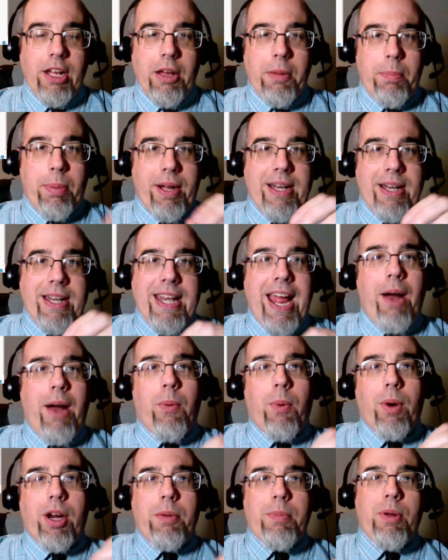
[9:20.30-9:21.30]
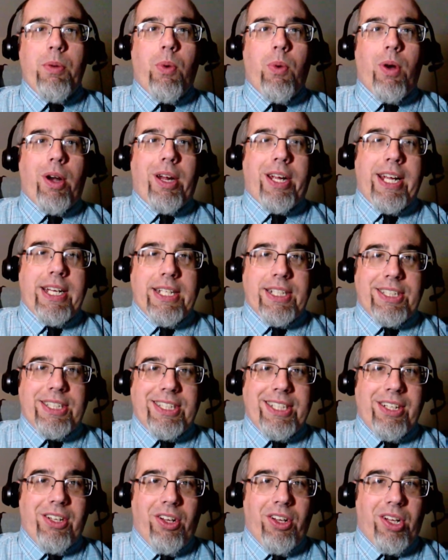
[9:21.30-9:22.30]
But now we're going to be working in a
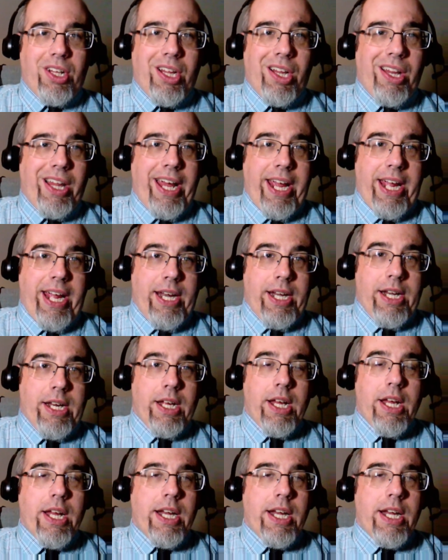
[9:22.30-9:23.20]
single clade.